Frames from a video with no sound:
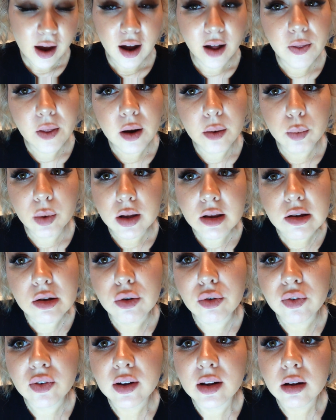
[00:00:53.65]
and then once
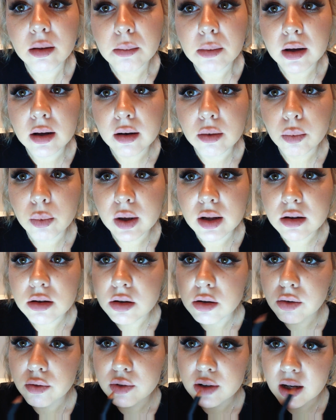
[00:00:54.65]
you fill them in,
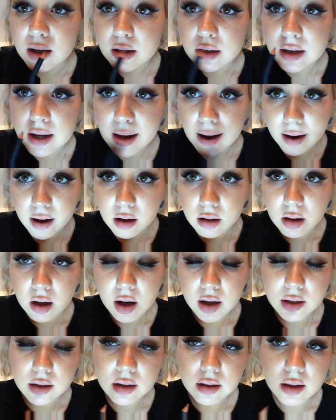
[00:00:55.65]
once you've done your
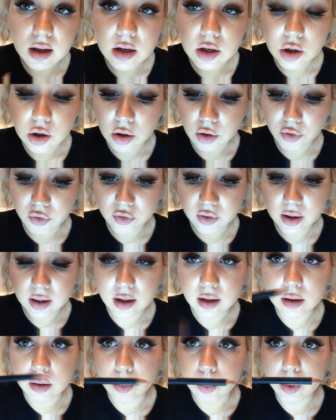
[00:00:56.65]
outlining, then you're going to fill
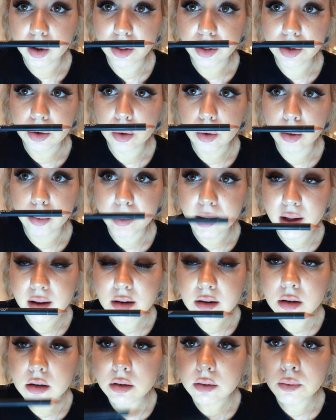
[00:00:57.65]
it in with your
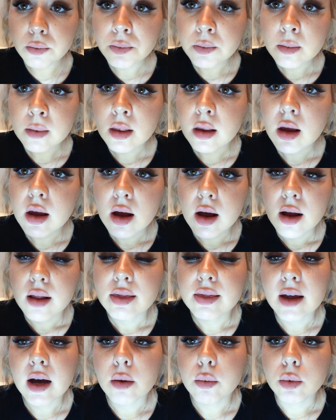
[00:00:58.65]
pencil.
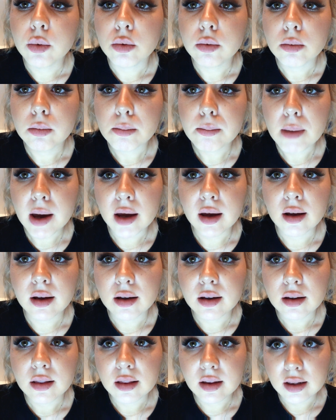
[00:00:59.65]
That will
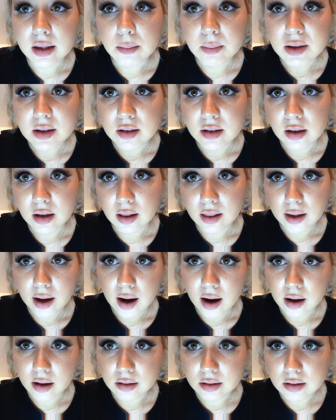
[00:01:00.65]
make the lipstick
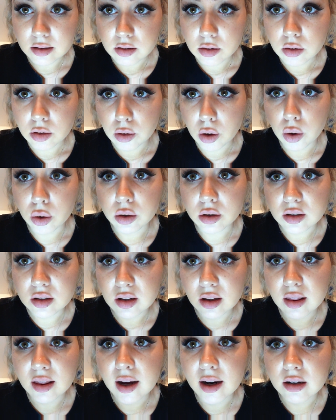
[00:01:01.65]
last longer
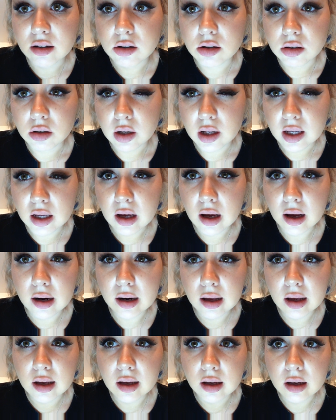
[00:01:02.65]
to that. It's just going to
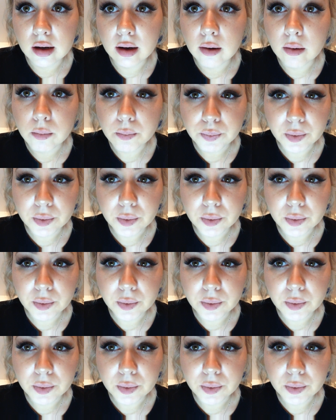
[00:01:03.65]
adhere